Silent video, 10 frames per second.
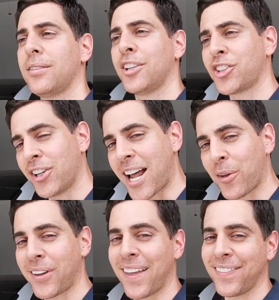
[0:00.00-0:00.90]
it turned
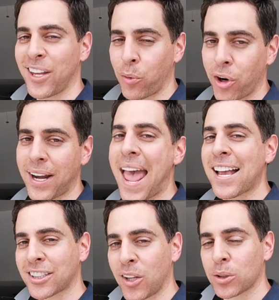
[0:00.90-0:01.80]
out that they weren't
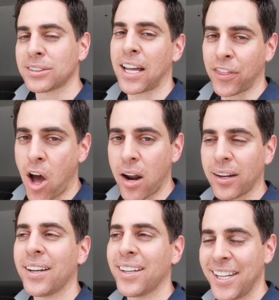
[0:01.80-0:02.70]
as close as I thought.
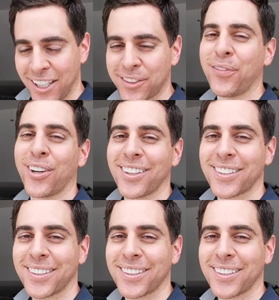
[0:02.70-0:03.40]
Here's the footage.